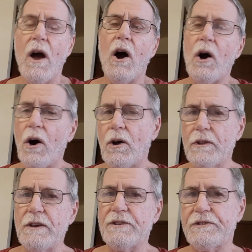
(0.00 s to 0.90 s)
All
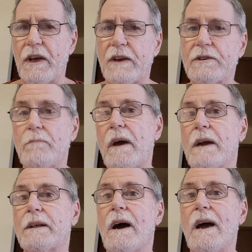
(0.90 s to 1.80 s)
these things that
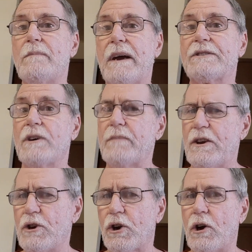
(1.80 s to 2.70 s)
mankind makes up in
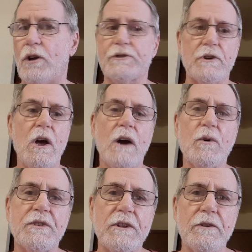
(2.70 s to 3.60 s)
their culture
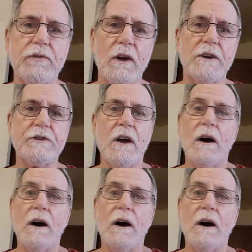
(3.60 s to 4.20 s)
within the flesh